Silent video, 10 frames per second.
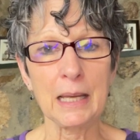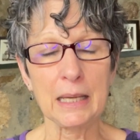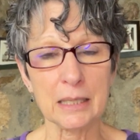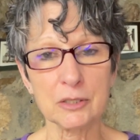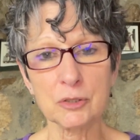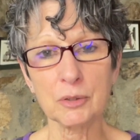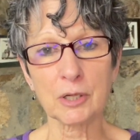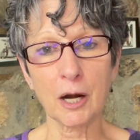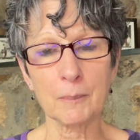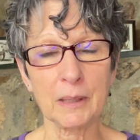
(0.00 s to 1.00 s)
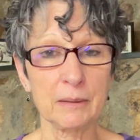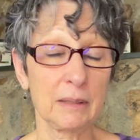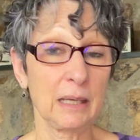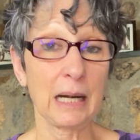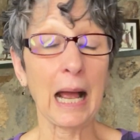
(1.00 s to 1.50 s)
into a garment
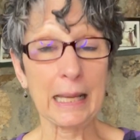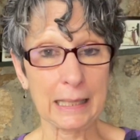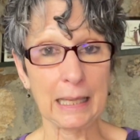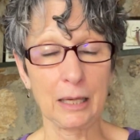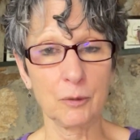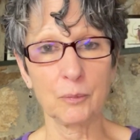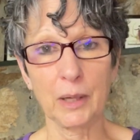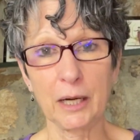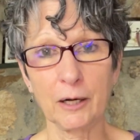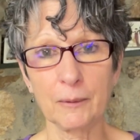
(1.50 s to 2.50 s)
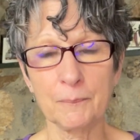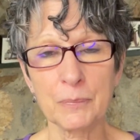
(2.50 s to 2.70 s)
that I can't wear.